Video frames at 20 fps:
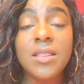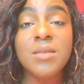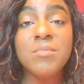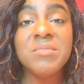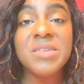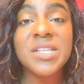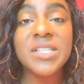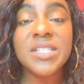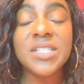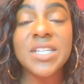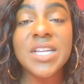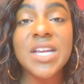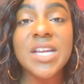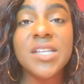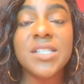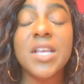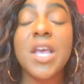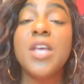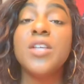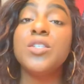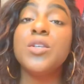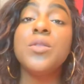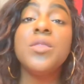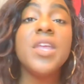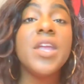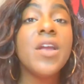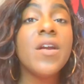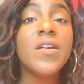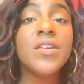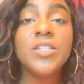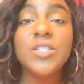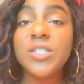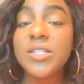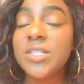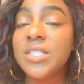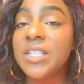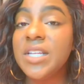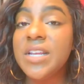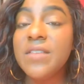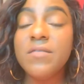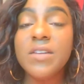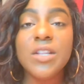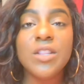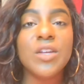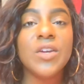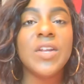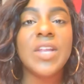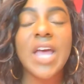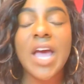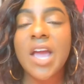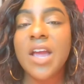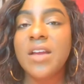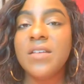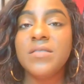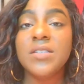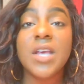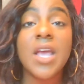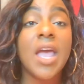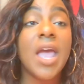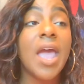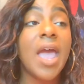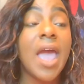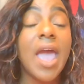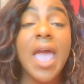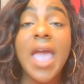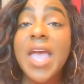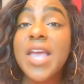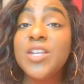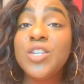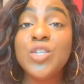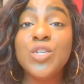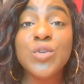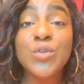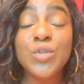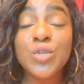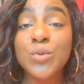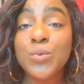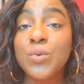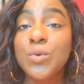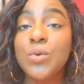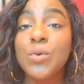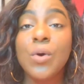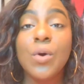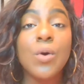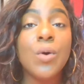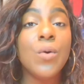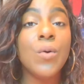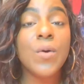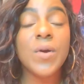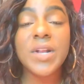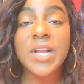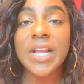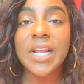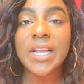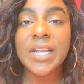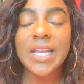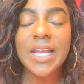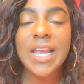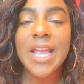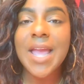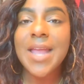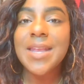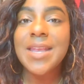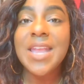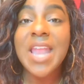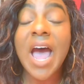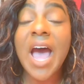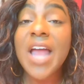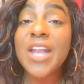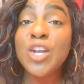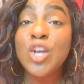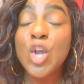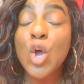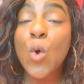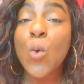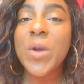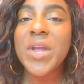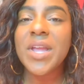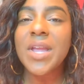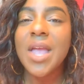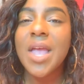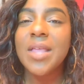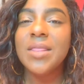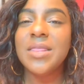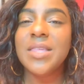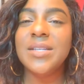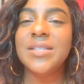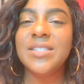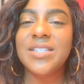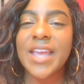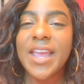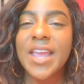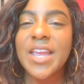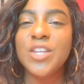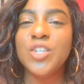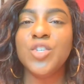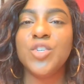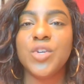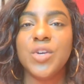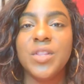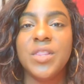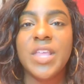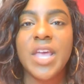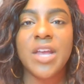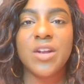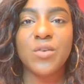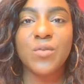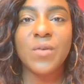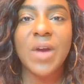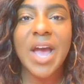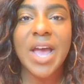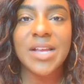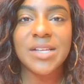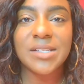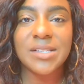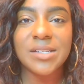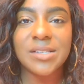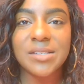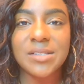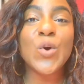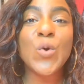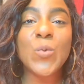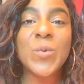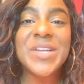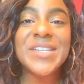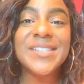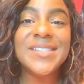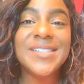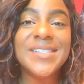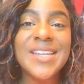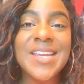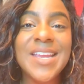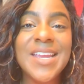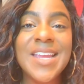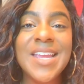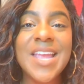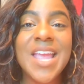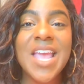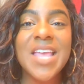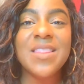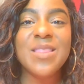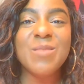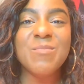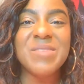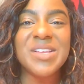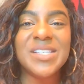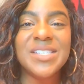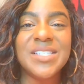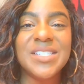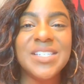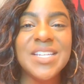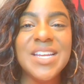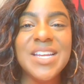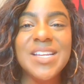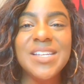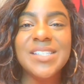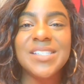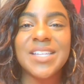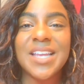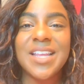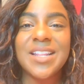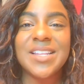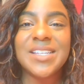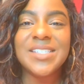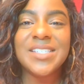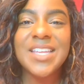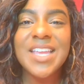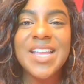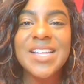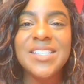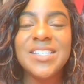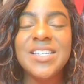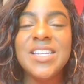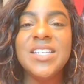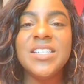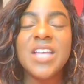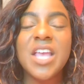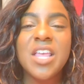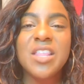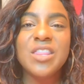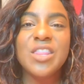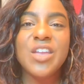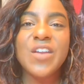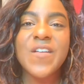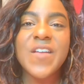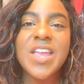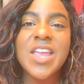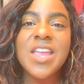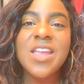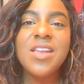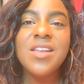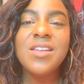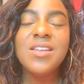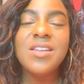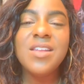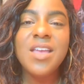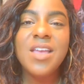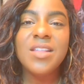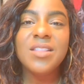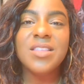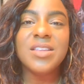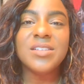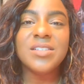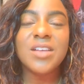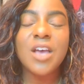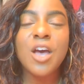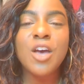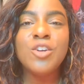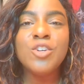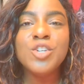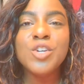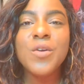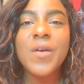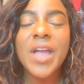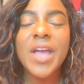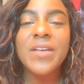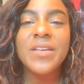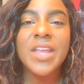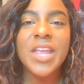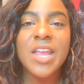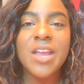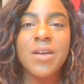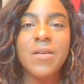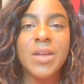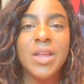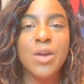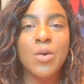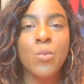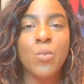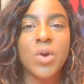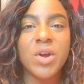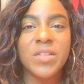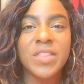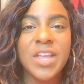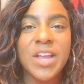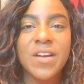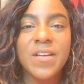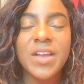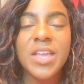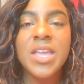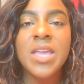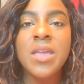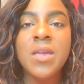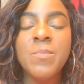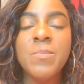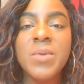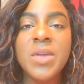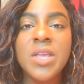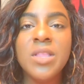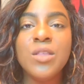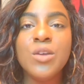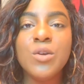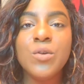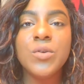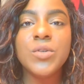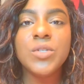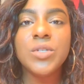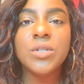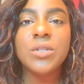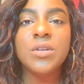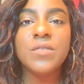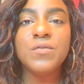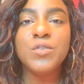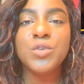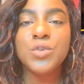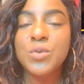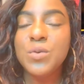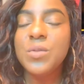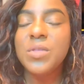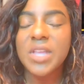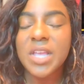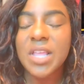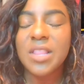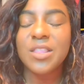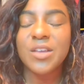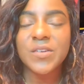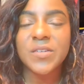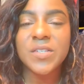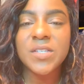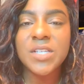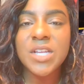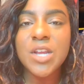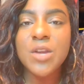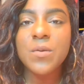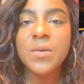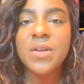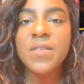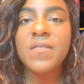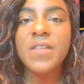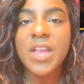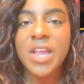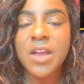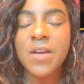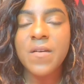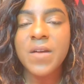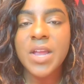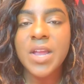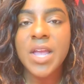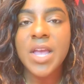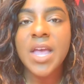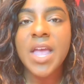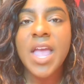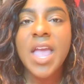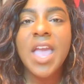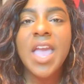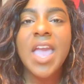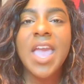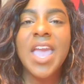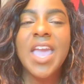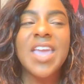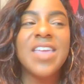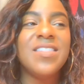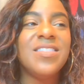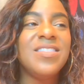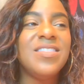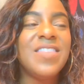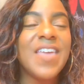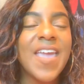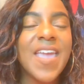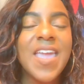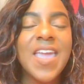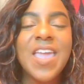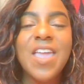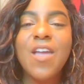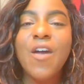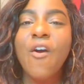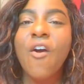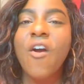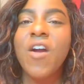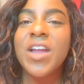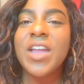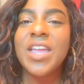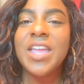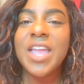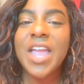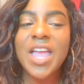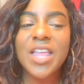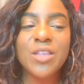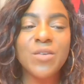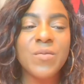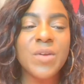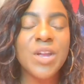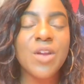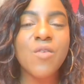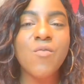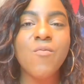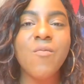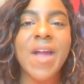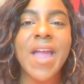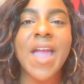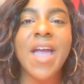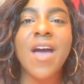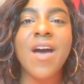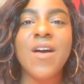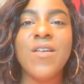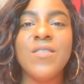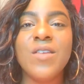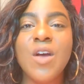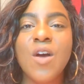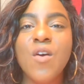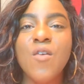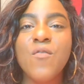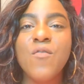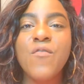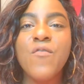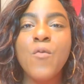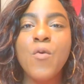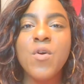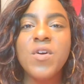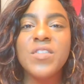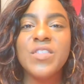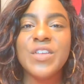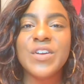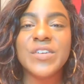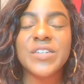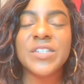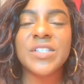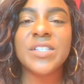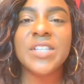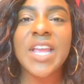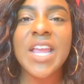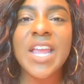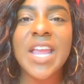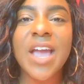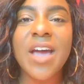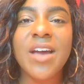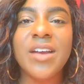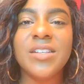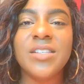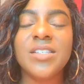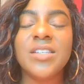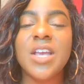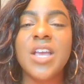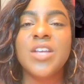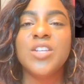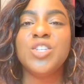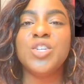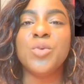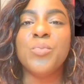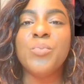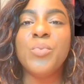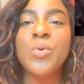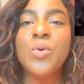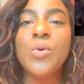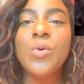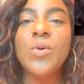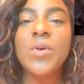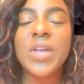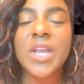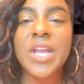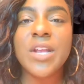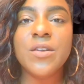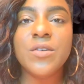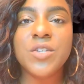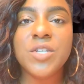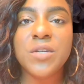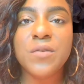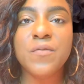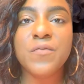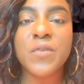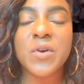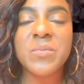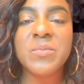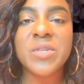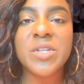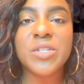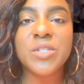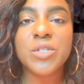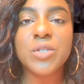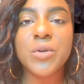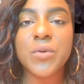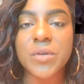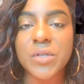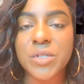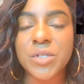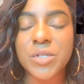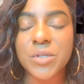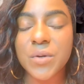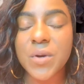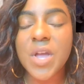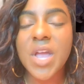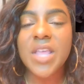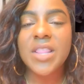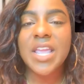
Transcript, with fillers: the Mystiques, so they are just living their lives as usual, accordingly, not knowing the danger that arises. So we see the mystiques and the Skeksis, they're in this underground area where they are keeping the crystal of truth in their secretive area, and they are gathering around for their seance to pull energy from this crystal.